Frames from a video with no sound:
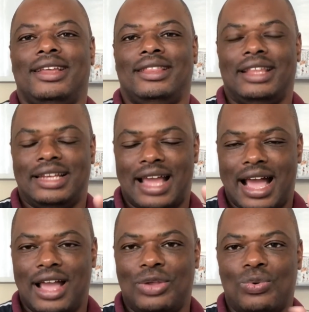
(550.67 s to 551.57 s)
that
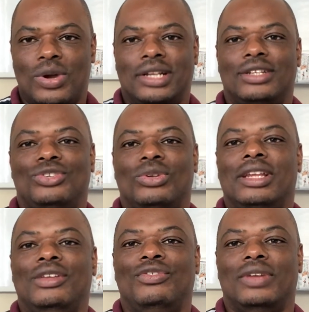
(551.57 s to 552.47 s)
I want to
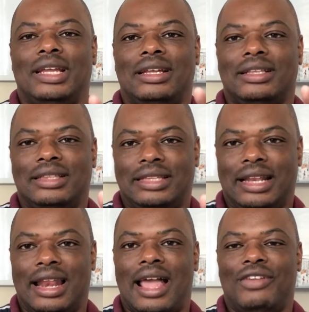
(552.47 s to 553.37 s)
live the
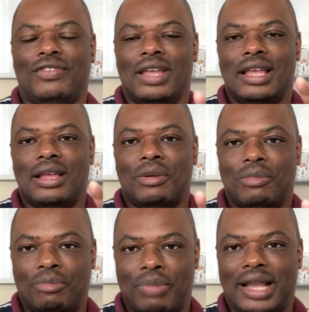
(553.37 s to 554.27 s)
life
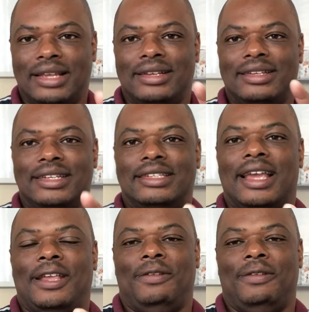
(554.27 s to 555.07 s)
by design.